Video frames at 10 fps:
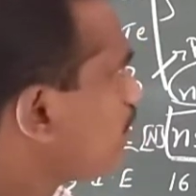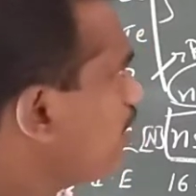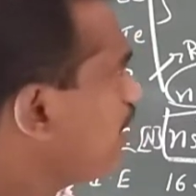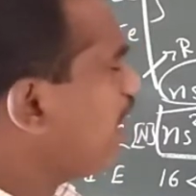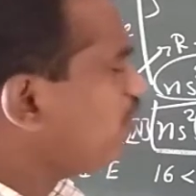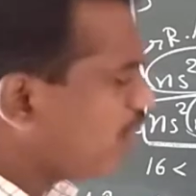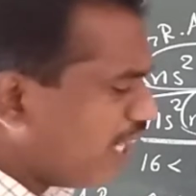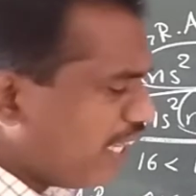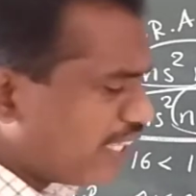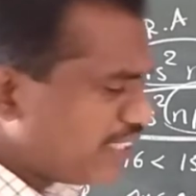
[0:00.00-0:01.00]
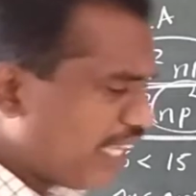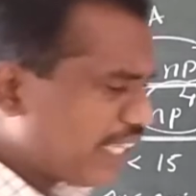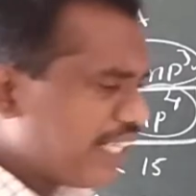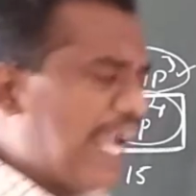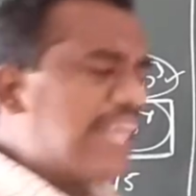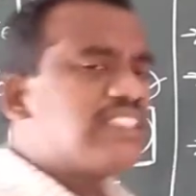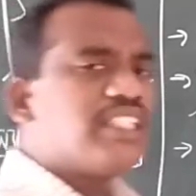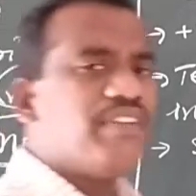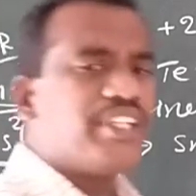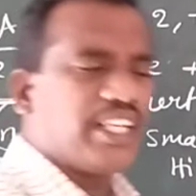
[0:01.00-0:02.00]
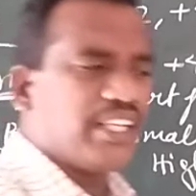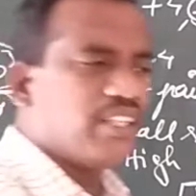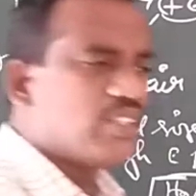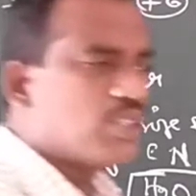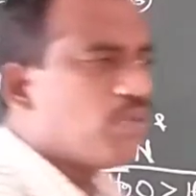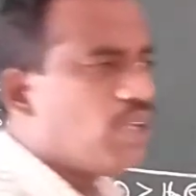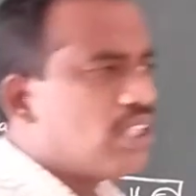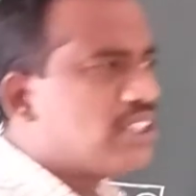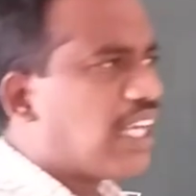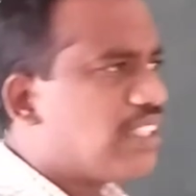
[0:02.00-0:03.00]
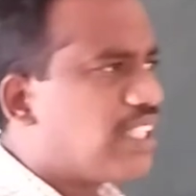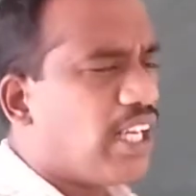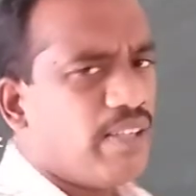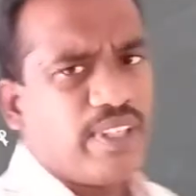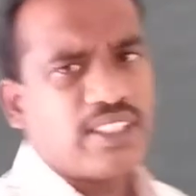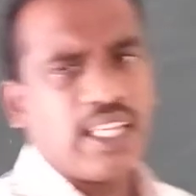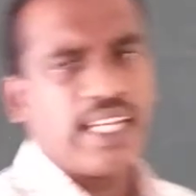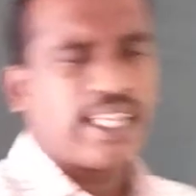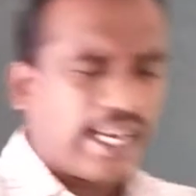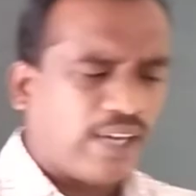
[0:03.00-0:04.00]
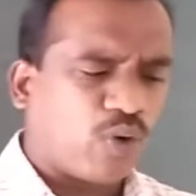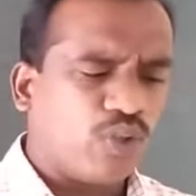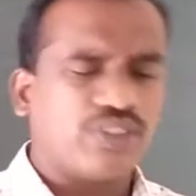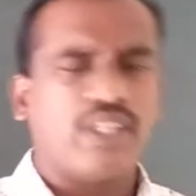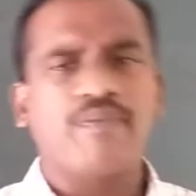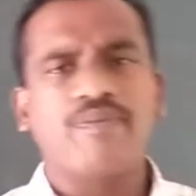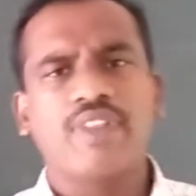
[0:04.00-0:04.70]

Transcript: Now, their reactivity towards other elements like hydrogen,